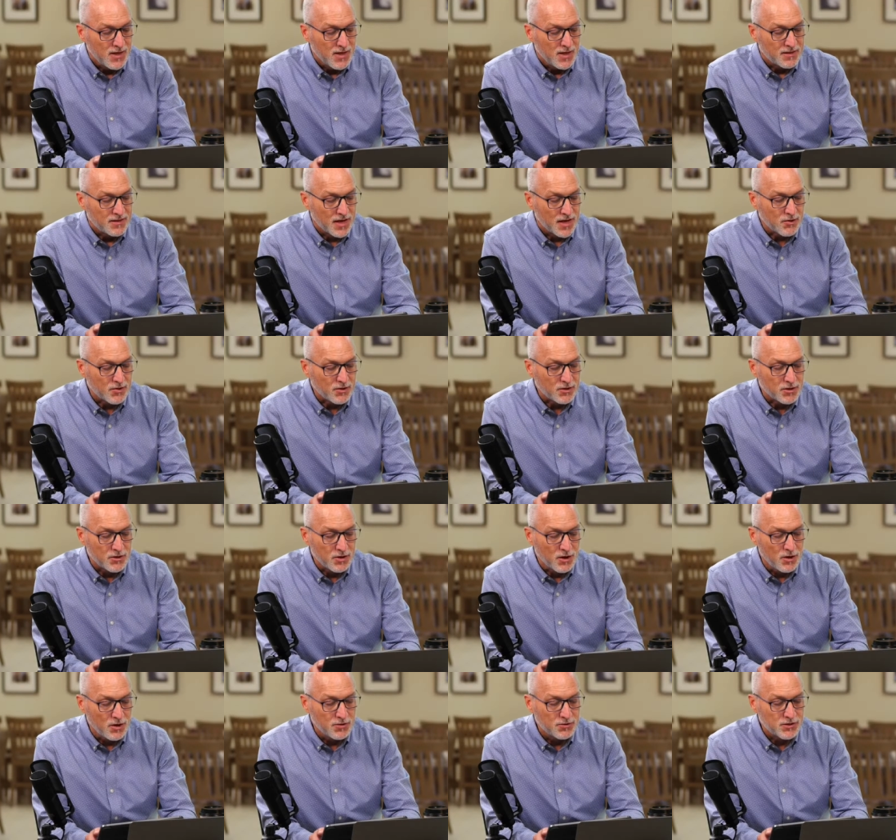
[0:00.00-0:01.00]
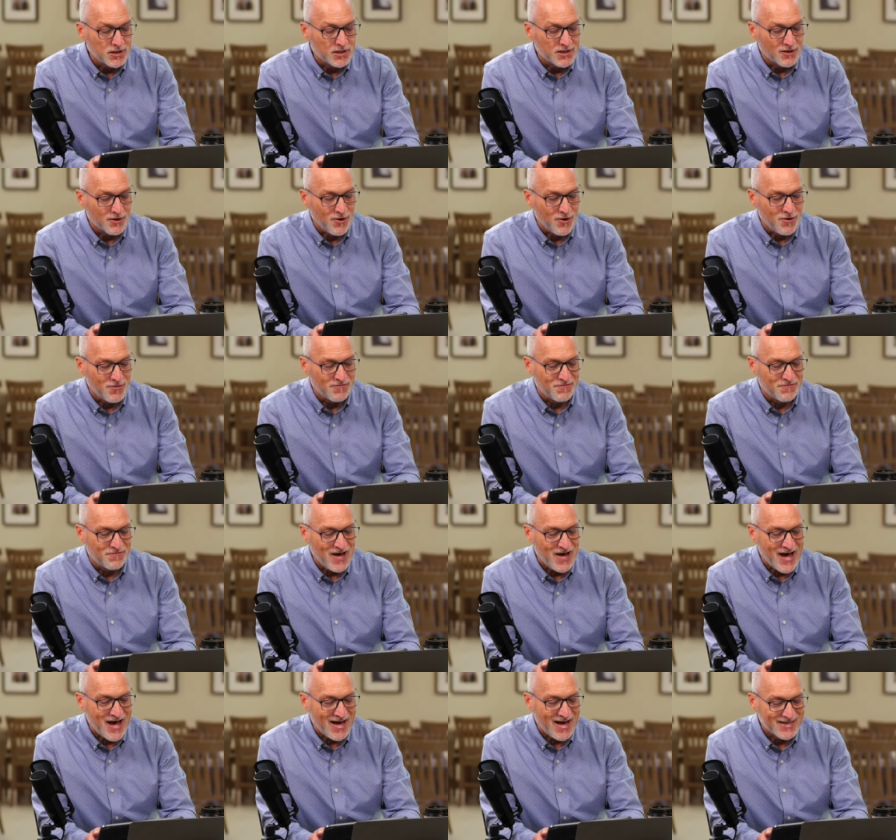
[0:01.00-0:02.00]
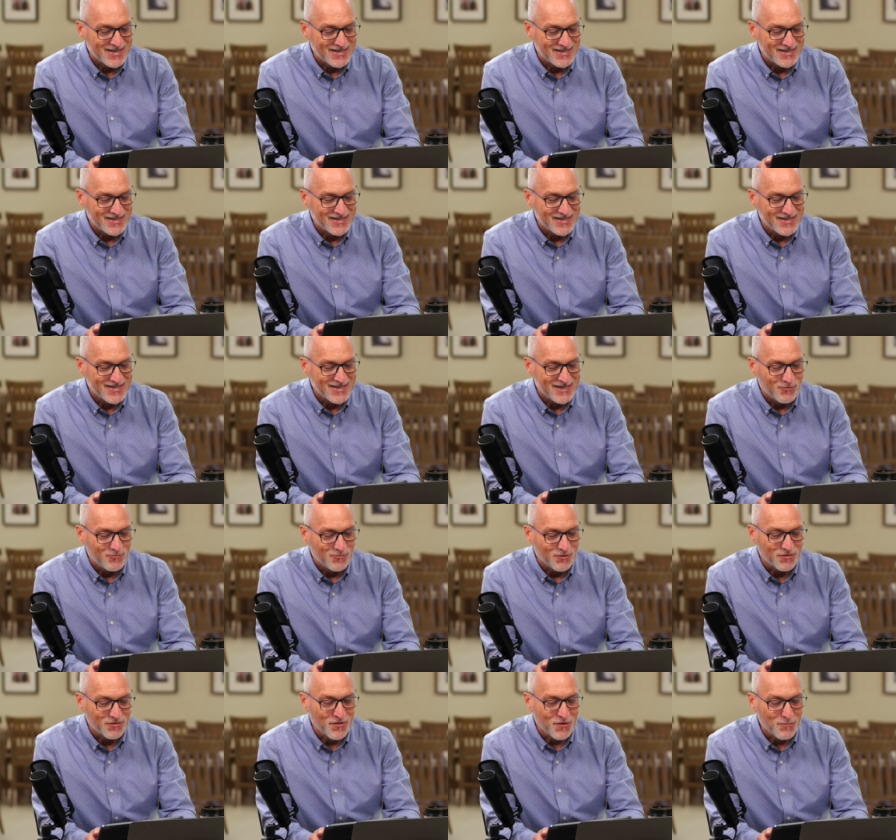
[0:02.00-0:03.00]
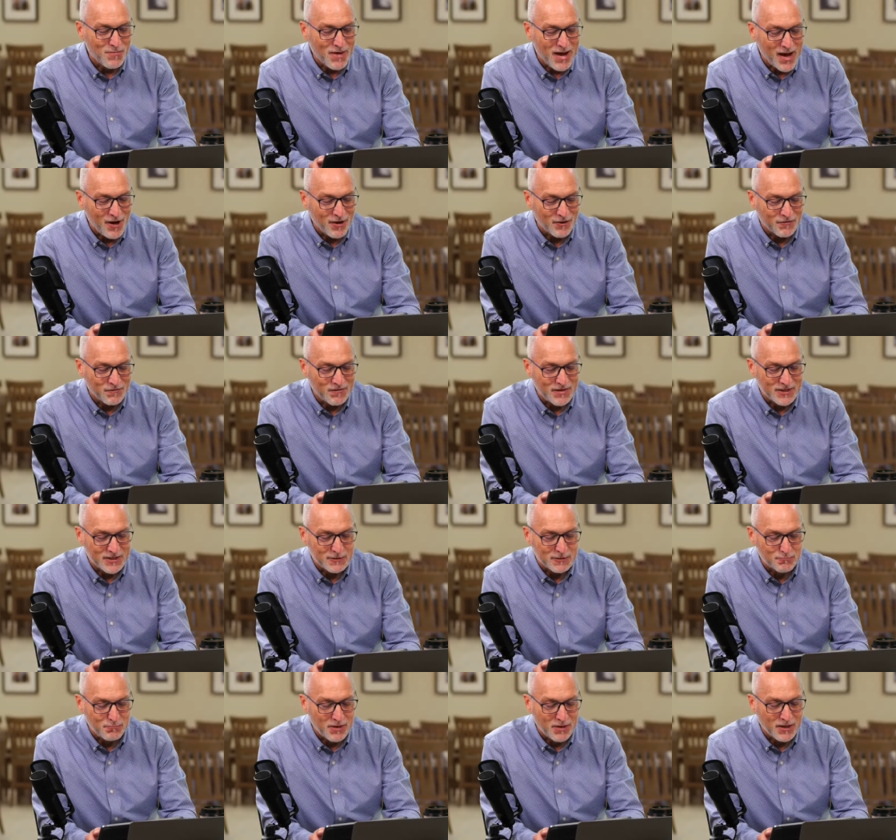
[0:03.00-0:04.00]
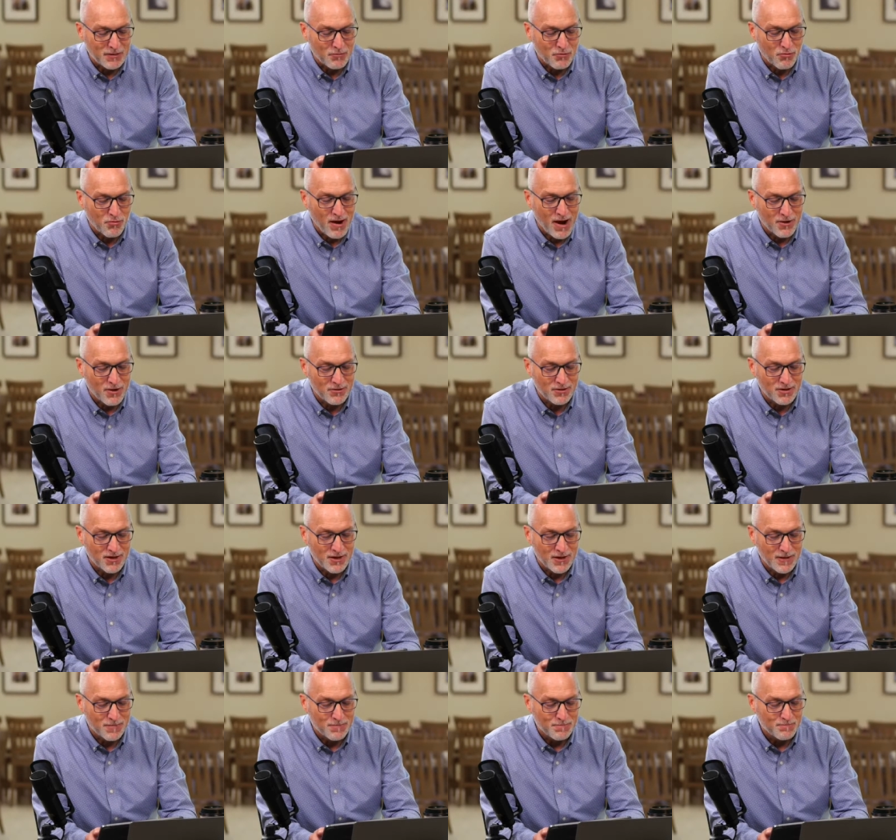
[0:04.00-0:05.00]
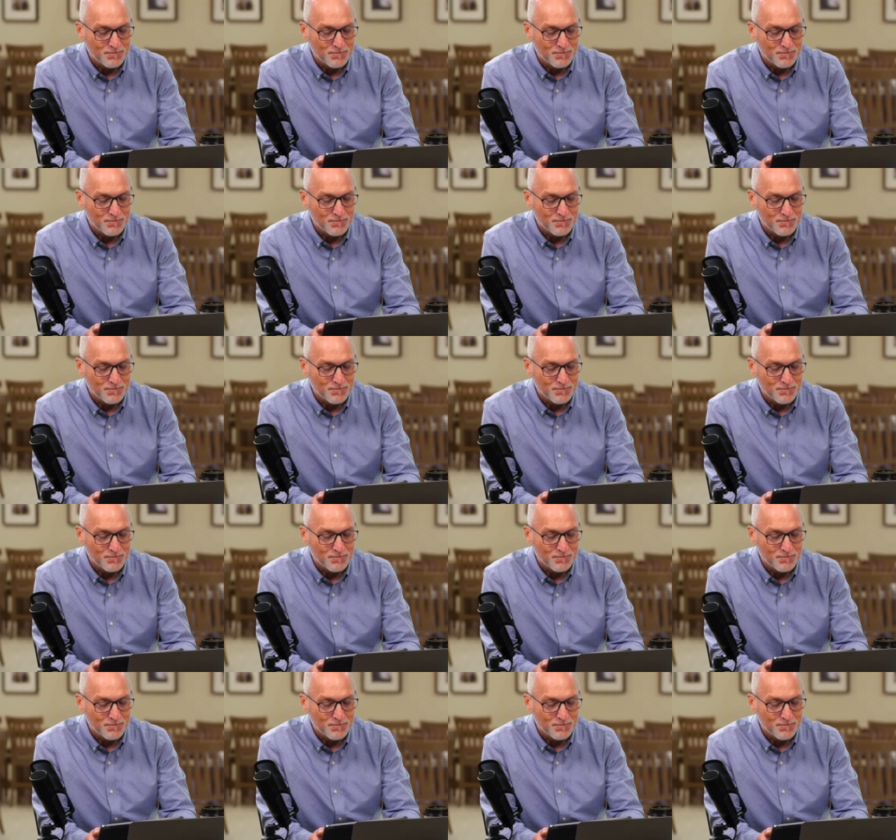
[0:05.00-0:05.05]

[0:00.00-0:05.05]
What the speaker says: They are enclosed in their own fat. With their mouth they speak proudly.